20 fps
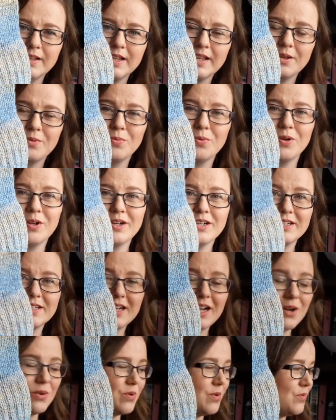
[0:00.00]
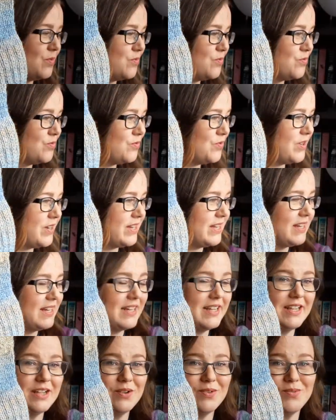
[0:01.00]
It worked out
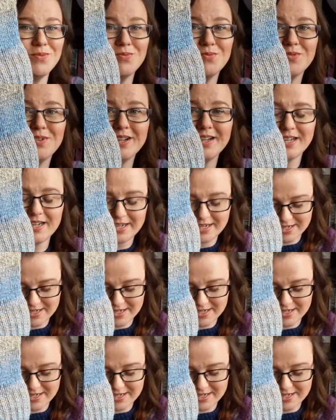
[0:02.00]
really, really